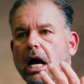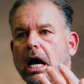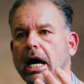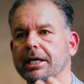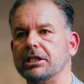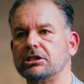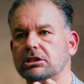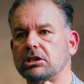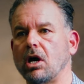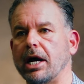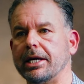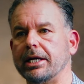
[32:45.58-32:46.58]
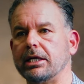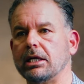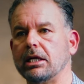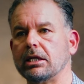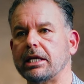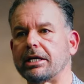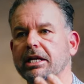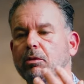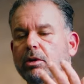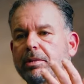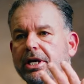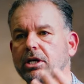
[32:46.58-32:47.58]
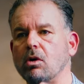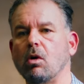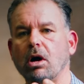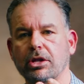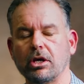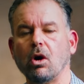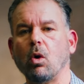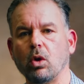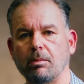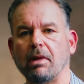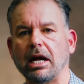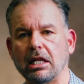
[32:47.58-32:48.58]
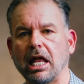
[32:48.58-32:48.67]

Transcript: I decided that there would be no other goal in my